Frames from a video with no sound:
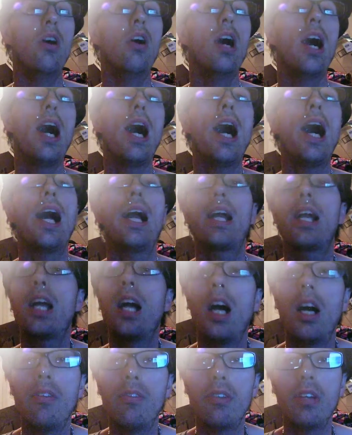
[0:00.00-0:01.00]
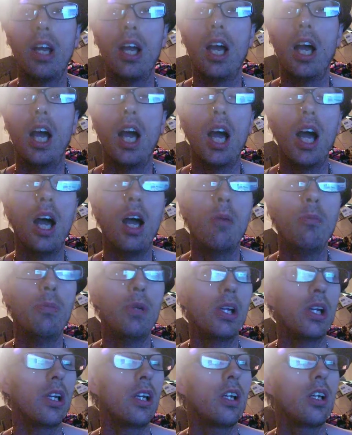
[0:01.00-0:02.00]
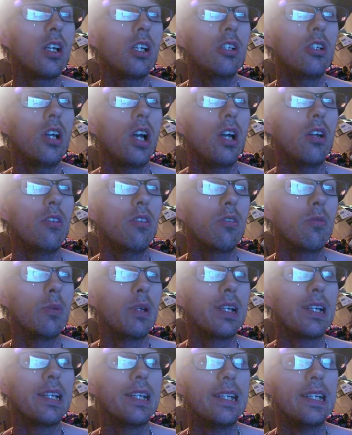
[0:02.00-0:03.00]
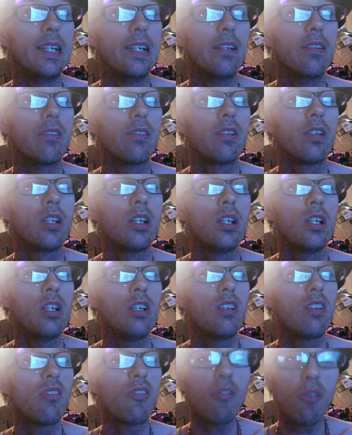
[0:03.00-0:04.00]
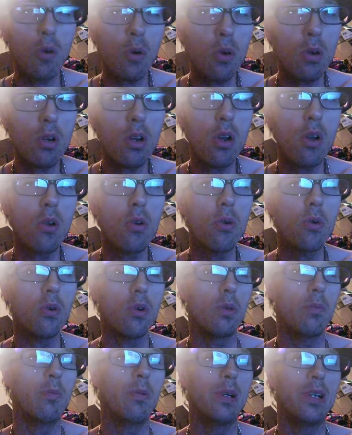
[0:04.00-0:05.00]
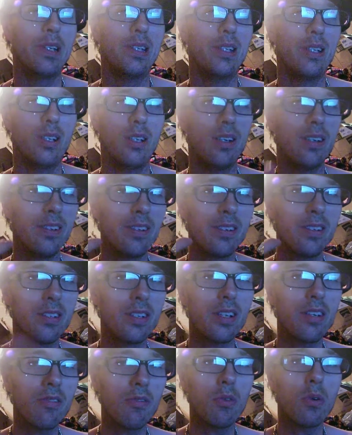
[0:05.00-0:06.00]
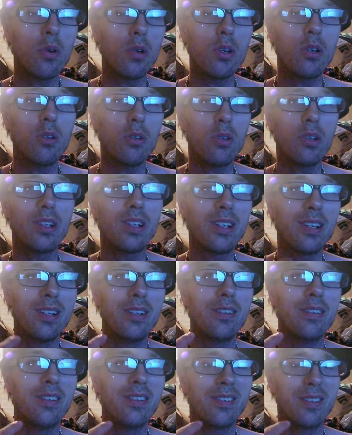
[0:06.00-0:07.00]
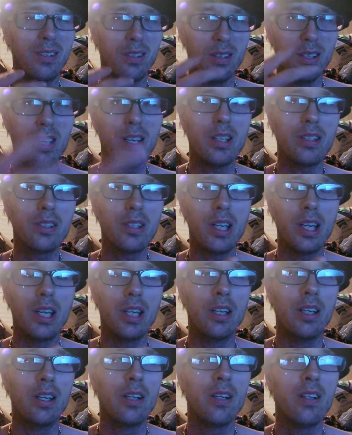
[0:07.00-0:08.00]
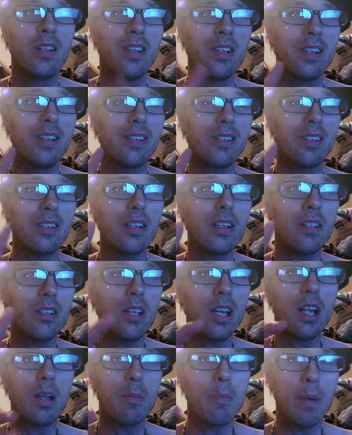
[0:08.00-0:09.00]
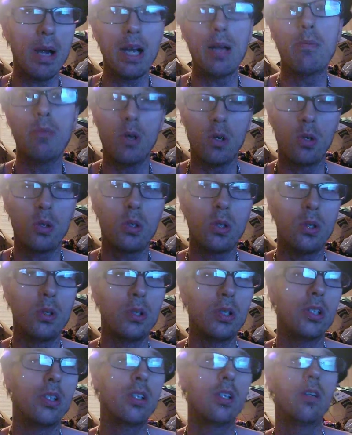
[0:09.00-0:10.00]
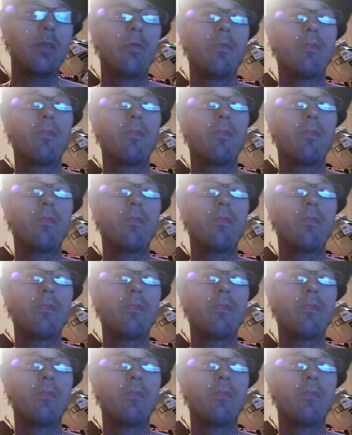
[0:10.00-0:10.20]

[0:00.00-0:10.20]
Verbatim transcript: hot coffee at McDonald's Mickey D's. It's for Illinois, but you know, it's just for Illinois because it's a latte. It's not like my mocha, you know.